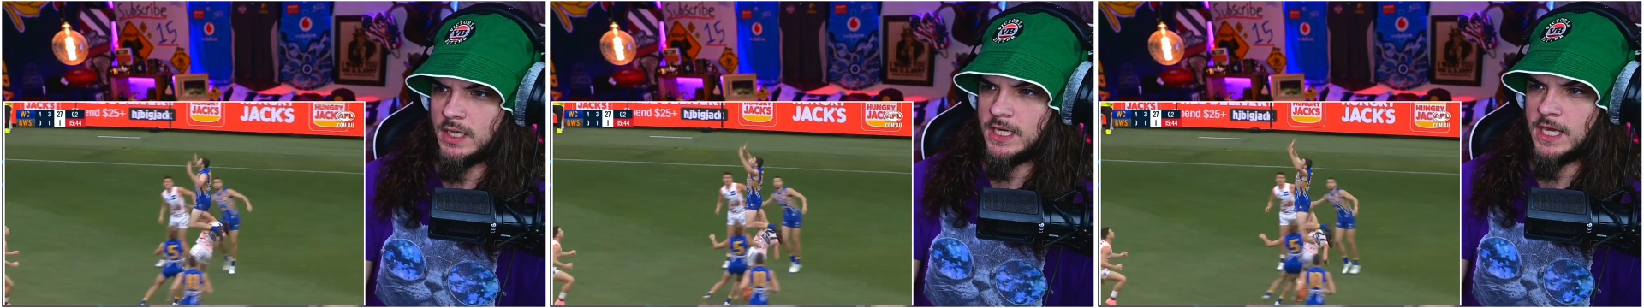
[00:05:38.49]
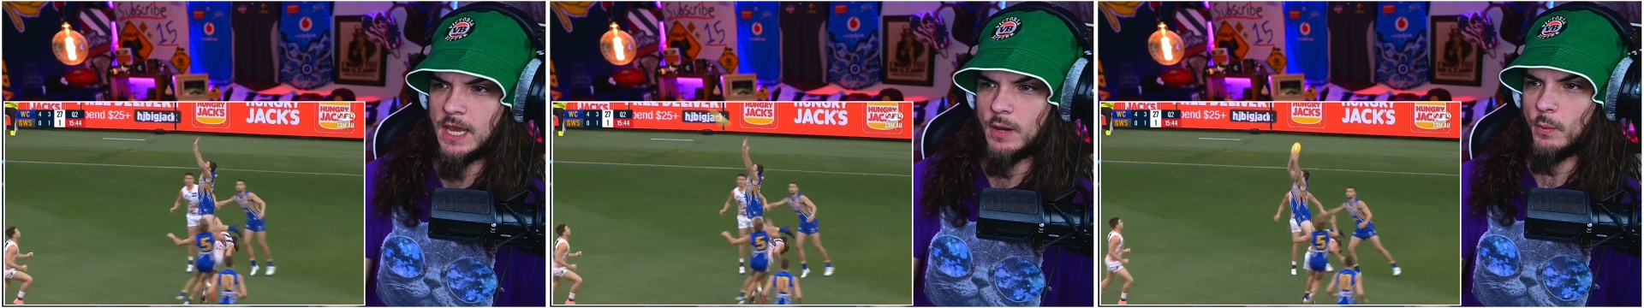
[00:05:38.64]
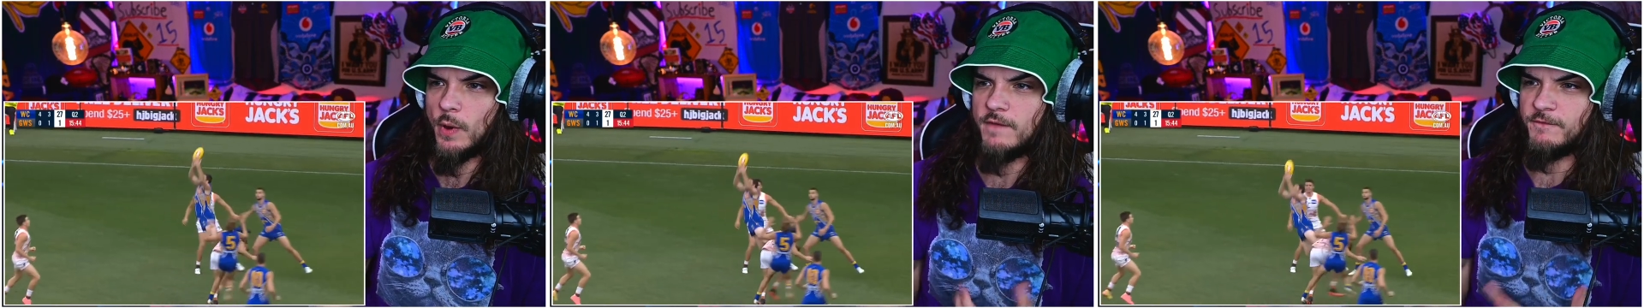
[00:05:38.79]

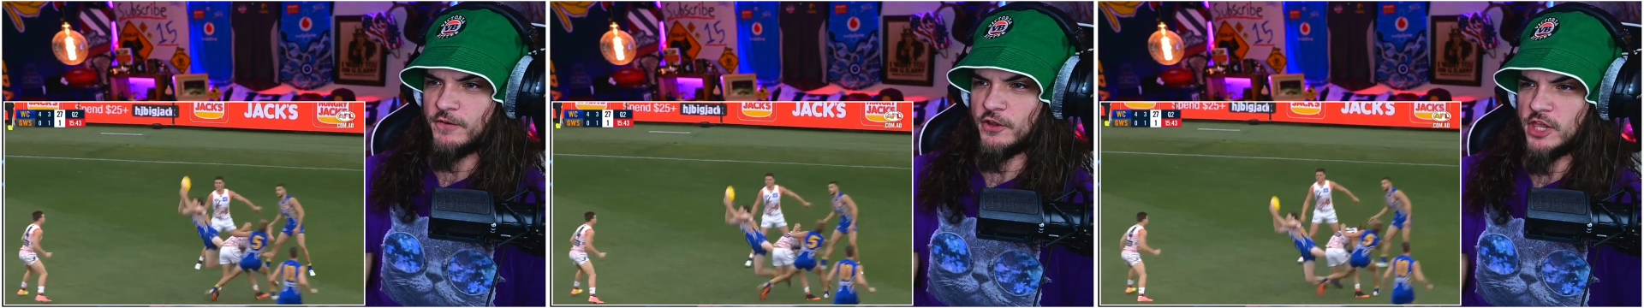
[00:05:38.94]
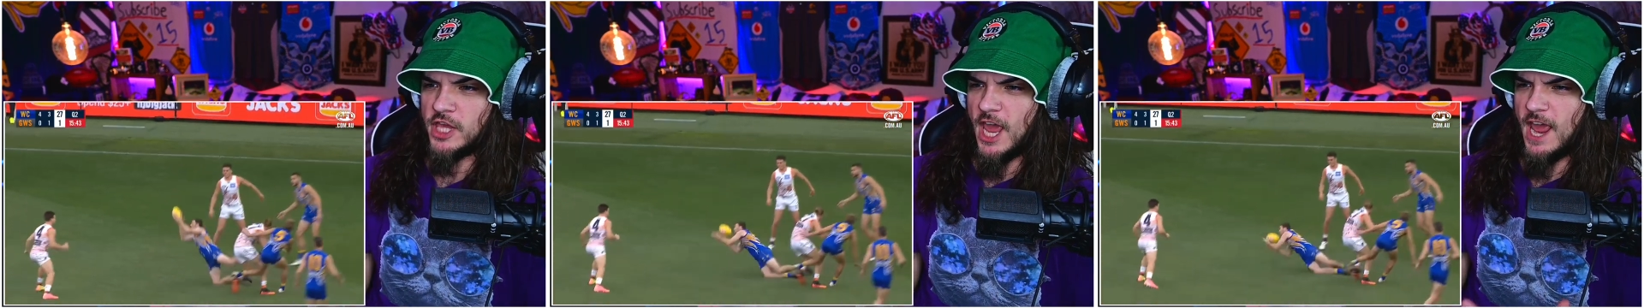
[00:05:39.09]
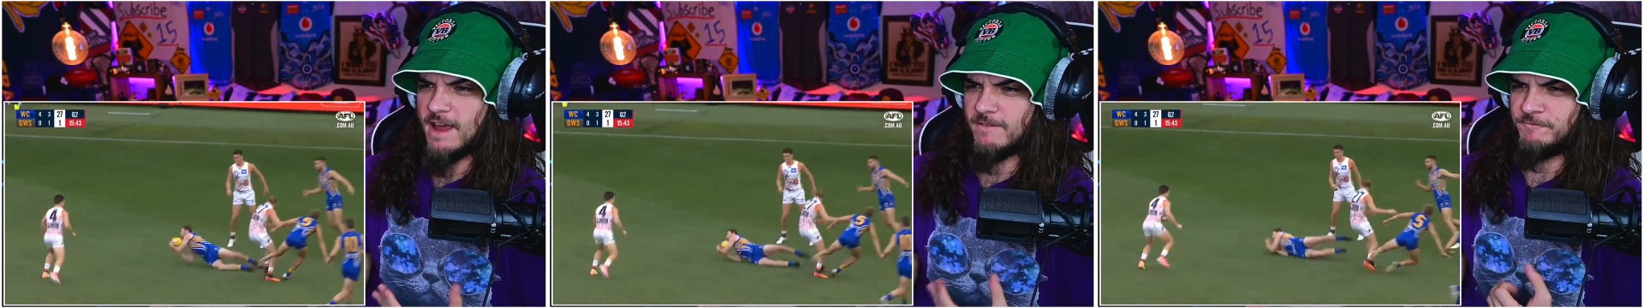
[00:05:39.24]
can't wait for
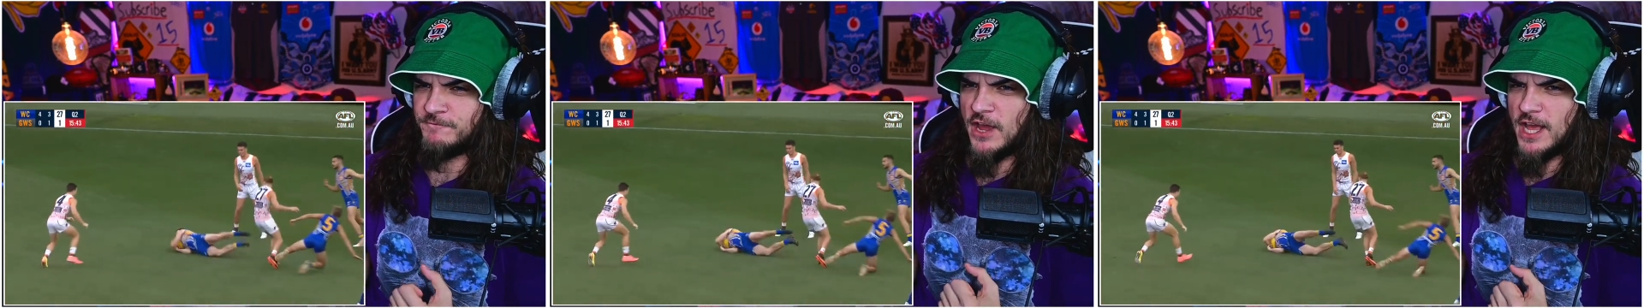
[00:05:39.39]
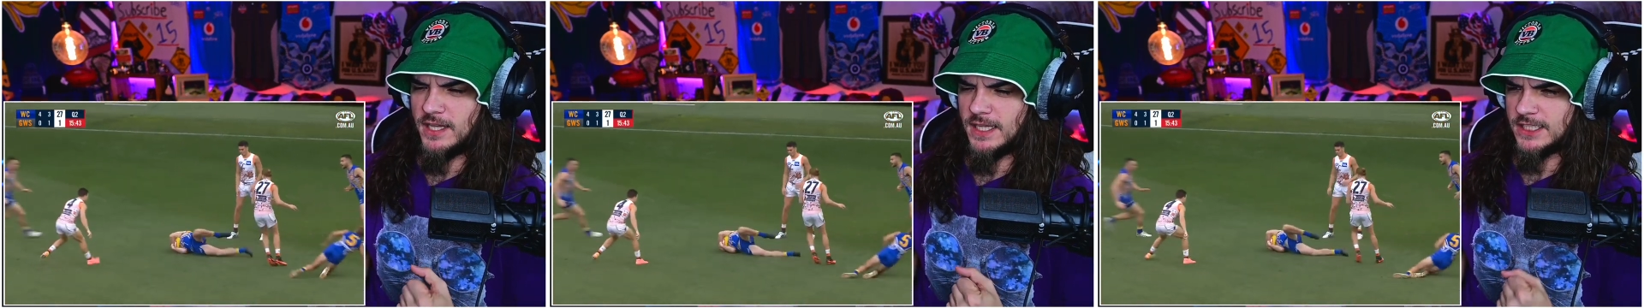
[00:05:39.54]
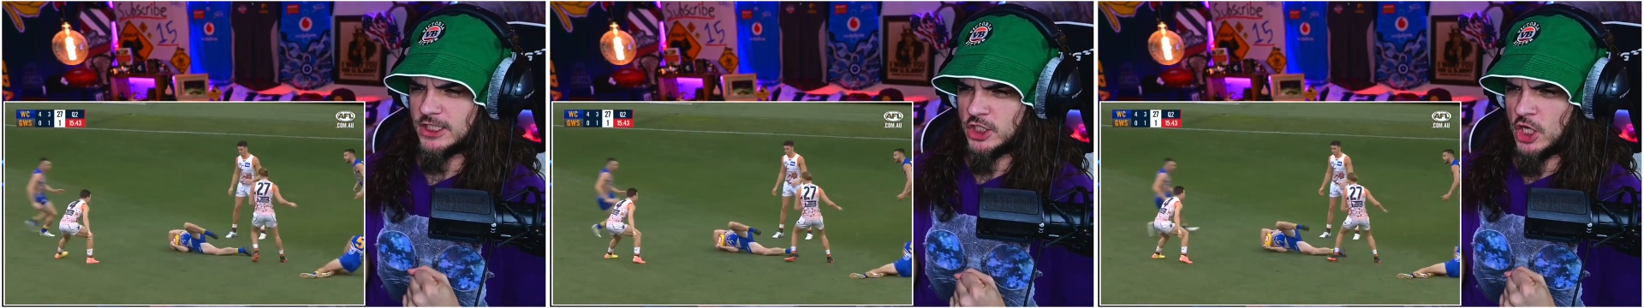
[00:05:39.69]
the
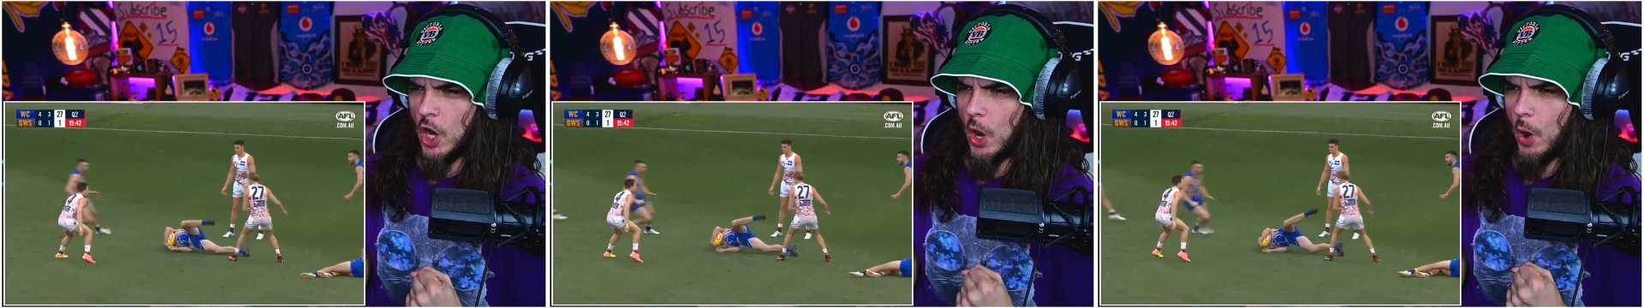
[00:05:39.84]
AFL. Let's go.